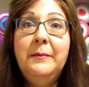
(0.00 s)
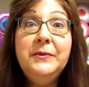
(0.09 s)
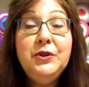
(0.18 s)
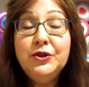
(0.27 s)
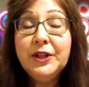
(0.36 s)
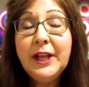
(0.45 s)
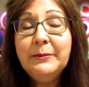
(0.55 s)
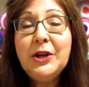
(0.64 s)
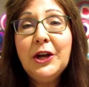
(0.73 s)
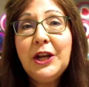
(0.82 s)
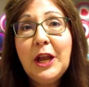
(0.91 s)
Usually I'm
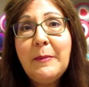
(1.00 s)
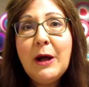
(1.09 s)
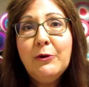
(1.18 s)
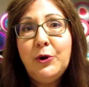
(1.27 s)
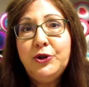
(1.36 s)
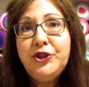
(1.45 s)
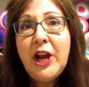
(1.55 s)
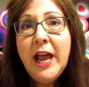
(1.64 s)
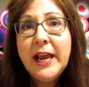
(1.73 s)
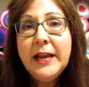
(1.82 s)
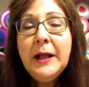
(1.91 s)
talking about
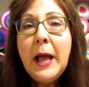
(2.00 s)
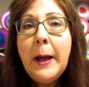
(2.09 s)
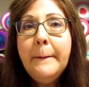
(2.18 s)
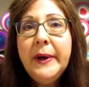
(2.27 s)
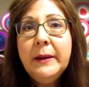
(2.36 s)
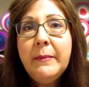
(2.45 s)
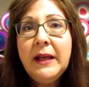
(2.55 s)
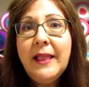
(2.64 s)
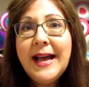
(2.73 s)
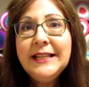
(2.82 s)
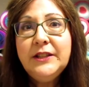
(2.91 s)
crochet, but in my
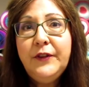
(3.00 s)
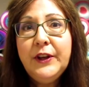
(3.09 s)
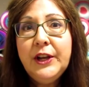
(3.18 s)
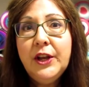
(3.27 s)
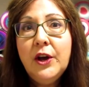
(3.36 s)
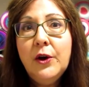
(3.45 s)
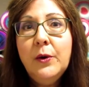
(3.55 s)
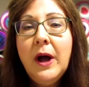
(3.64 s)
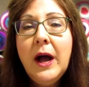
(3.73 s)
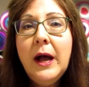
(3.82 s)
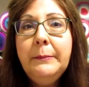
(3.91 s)
last
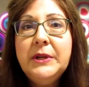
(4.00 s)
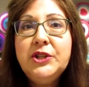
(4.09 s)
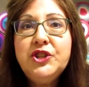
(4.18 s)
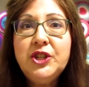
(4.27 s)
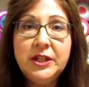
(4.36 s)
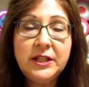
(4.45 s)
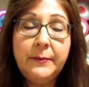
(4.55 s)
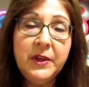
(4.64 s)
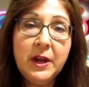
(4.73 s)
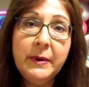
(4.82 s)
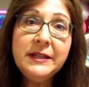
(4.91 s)
video I mentioned
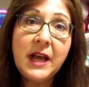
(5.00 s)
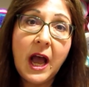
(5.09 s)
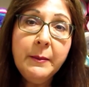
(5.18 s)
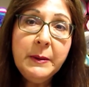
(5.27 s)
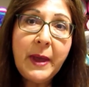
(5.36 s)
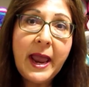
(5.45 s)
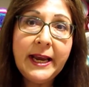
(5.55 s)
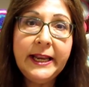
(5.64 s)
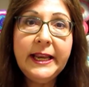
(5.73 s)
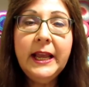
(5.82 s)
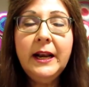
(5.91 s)
something about diamond
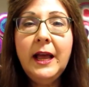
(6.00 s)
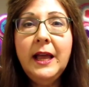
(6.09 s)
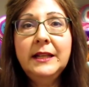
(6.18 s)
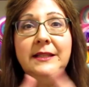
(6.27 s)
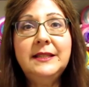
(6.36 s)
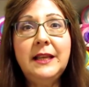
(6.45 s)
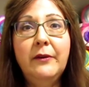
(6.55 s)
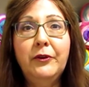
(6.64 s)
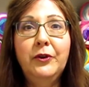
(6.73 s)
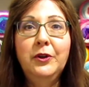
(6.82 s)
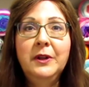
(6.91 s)
painting, and I had
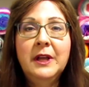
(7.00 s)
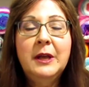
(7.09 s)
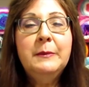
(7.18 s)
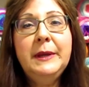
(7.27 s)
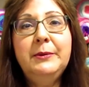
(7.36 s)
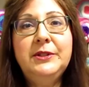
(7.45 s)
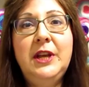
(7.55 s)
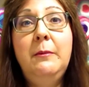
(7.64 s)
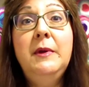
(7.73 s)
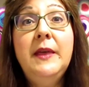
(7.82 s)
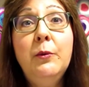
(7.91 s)
several people
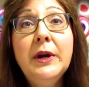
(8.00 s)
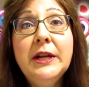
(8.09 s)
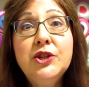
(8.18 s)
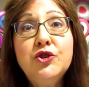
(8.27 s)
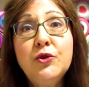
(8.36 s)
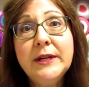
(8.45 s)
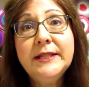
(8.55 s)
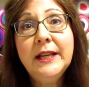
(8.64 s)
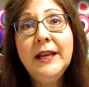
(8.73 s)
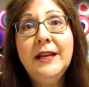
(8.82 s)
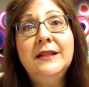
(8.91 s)
tell me they were
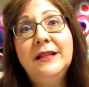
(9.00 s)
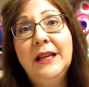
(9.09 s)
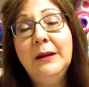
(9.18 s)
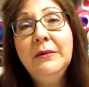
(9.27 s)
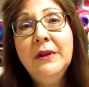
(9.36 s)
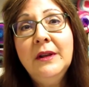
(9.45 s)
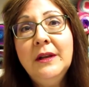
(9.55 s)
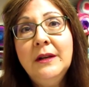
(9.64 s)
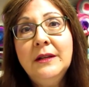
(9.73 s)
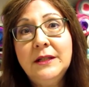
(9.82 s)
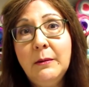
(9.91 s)
interested in seeing
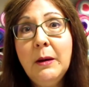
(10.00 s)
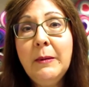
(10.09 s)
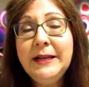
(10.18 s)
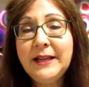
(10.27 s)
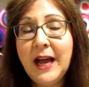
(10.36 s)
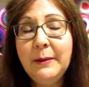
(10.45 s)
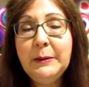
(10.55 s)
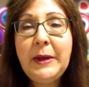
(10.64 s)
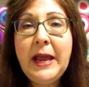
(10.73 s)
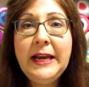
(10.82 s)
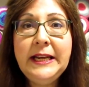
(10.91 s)
some of my diamond
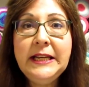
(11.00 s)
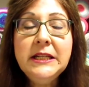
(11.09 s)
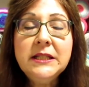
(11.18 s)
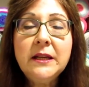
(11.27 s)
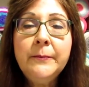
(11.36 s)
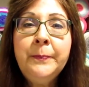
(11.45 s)
paintings